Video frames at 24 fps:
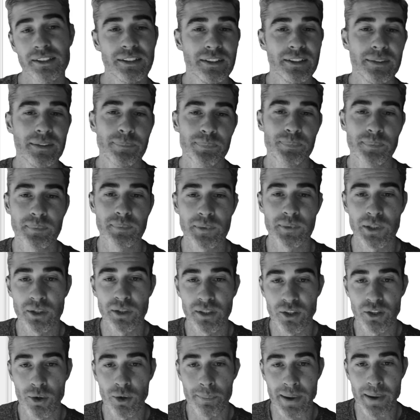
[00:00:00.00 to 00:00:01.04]
I'm going to
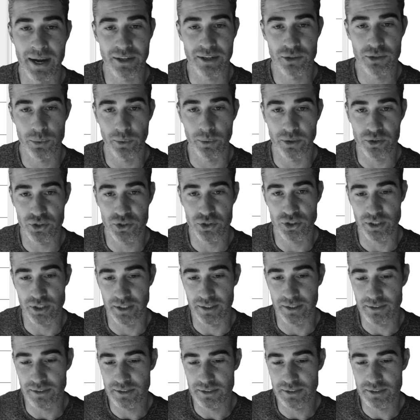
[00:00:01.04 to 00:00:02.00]
go back to our sheet,